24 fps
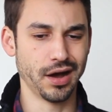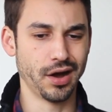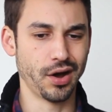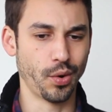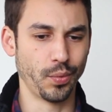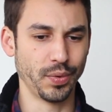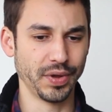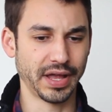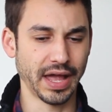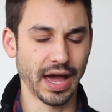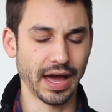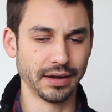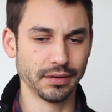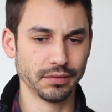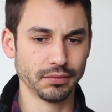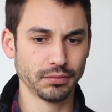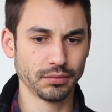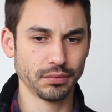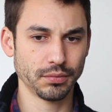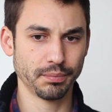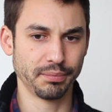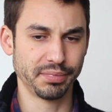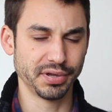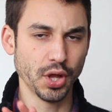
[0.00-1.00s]
oh, we got
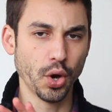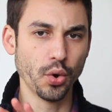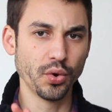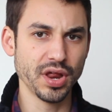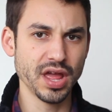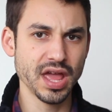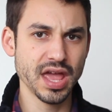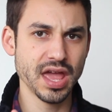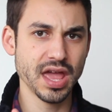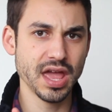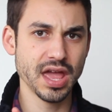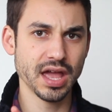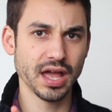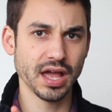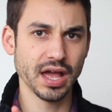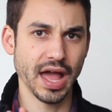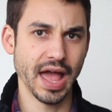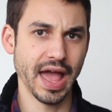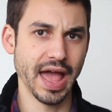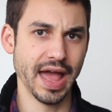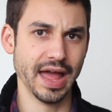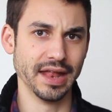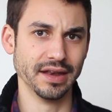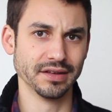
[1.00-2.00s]
bloating
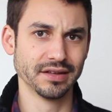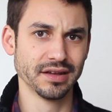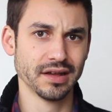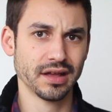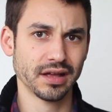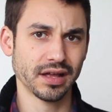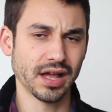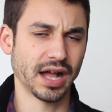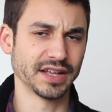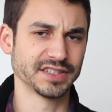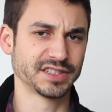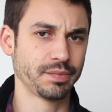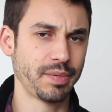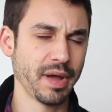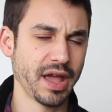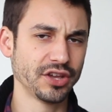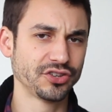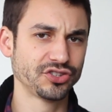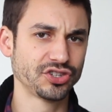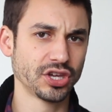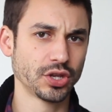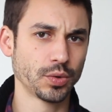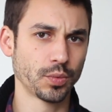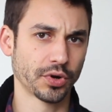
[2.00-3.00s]
and
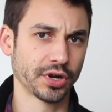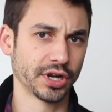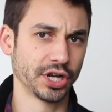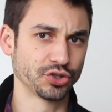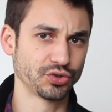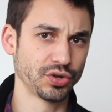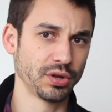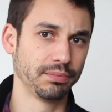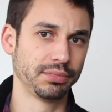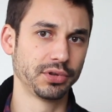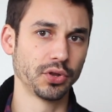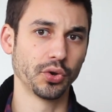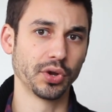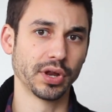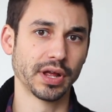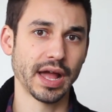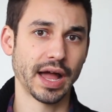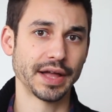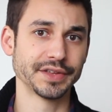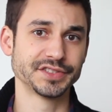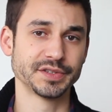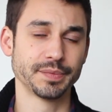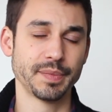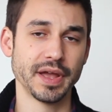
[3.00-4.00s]
constipation, we're going to treat bloating
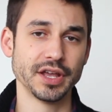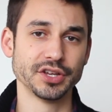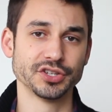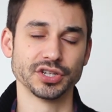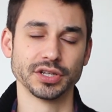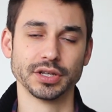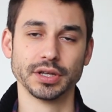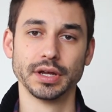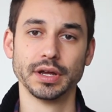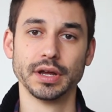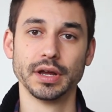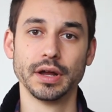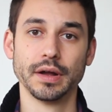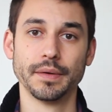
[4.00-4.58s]
constipation.